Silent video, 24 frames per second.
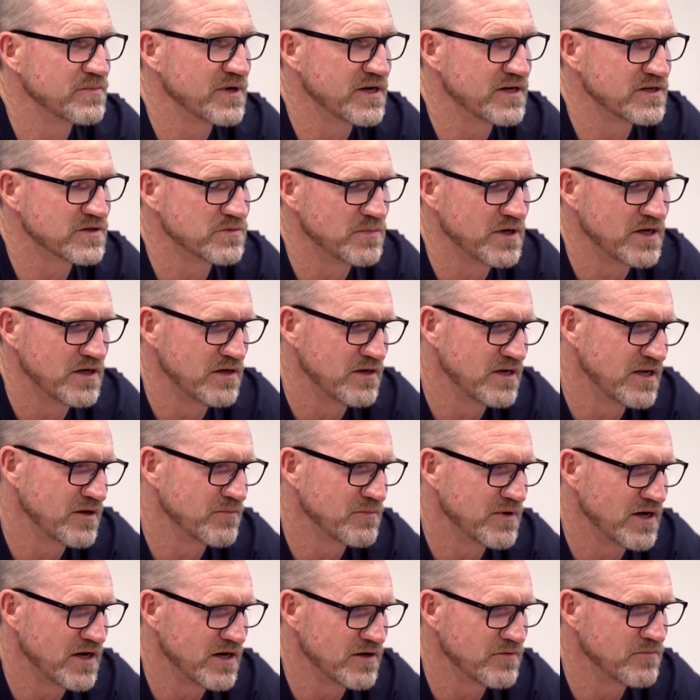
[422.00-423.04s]
been as many.
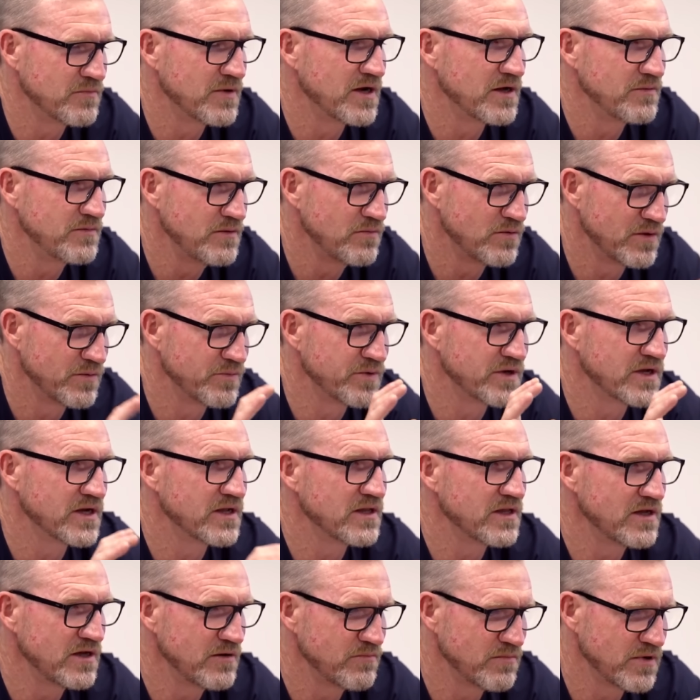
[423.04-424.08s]
Nick Martin maybe when we
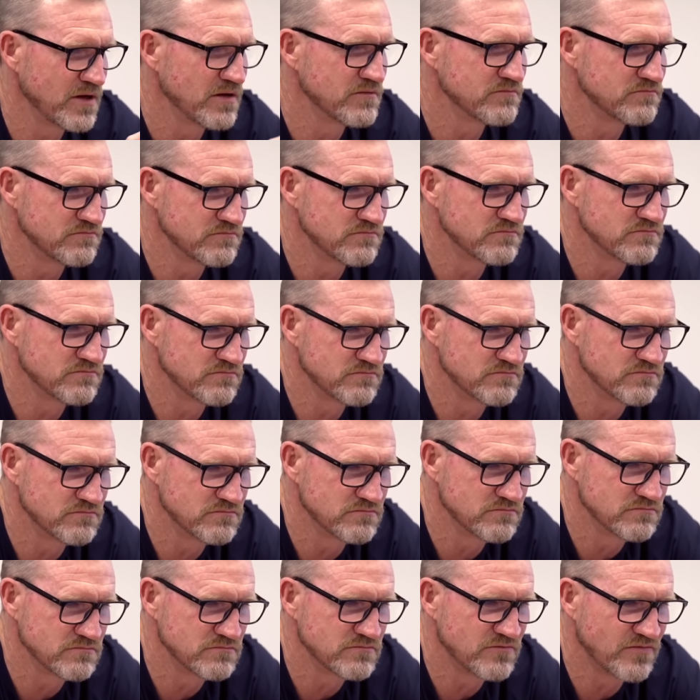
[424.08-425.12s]
get there, but
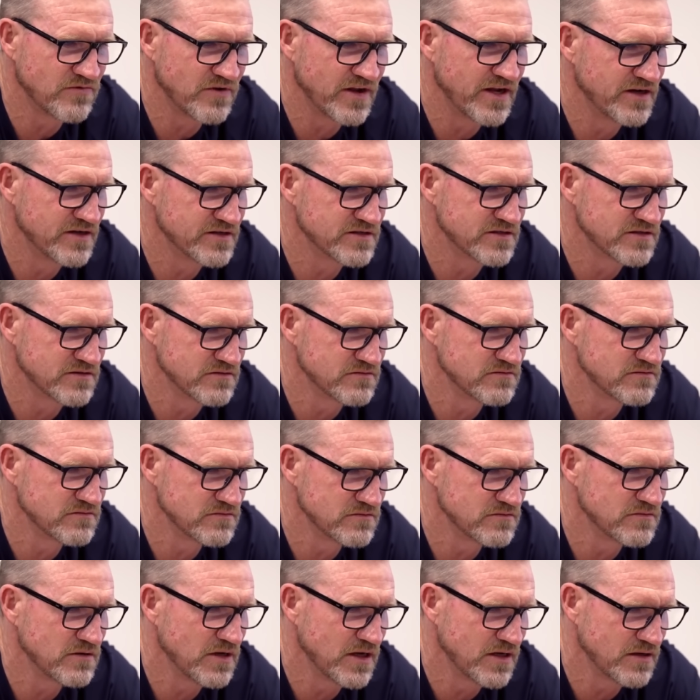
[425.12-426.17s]
Flanders
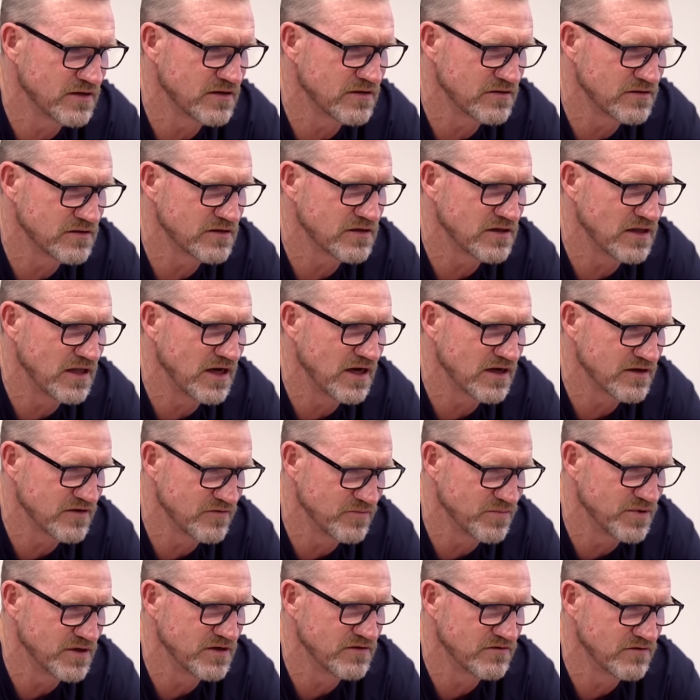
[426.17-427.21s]
and Clark
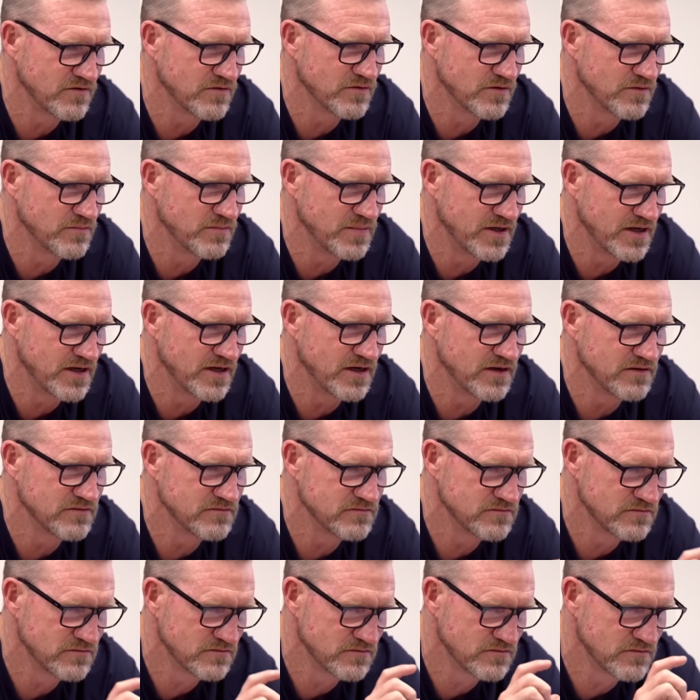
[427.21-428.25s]
have been two of the better
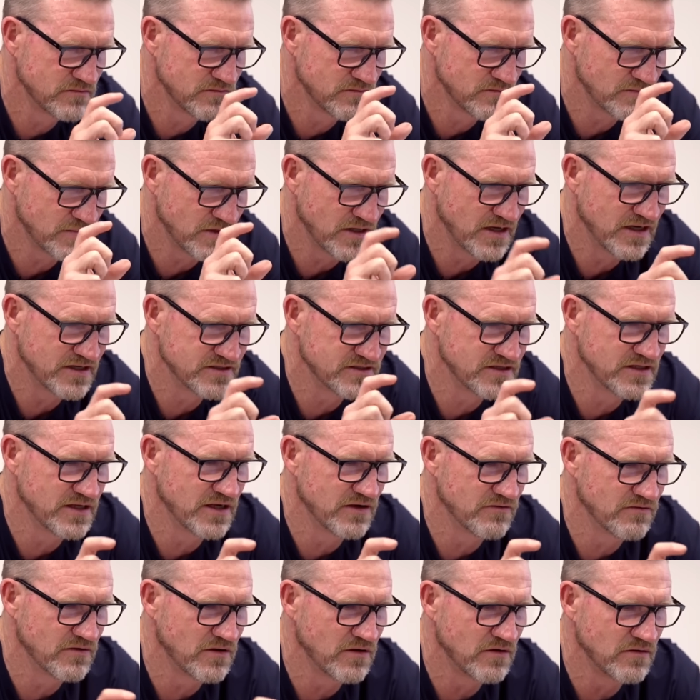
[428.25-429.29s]
players in
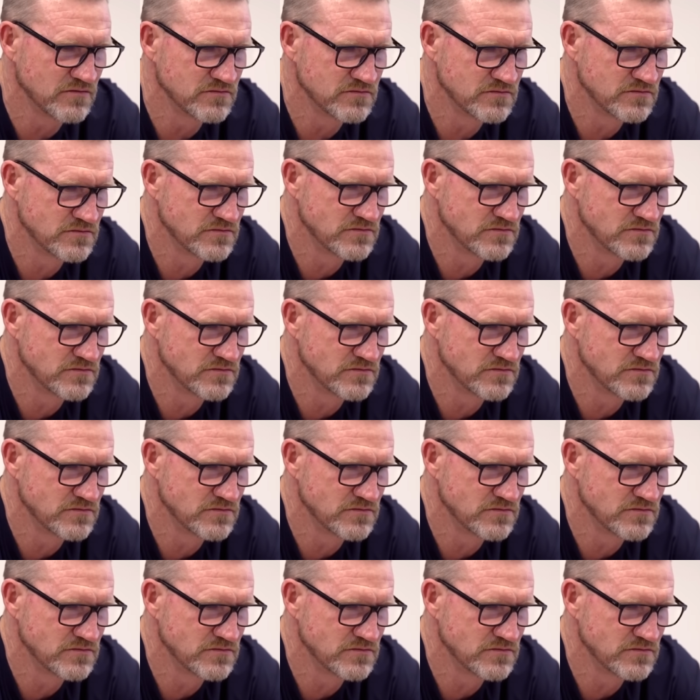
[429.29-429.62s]
that role.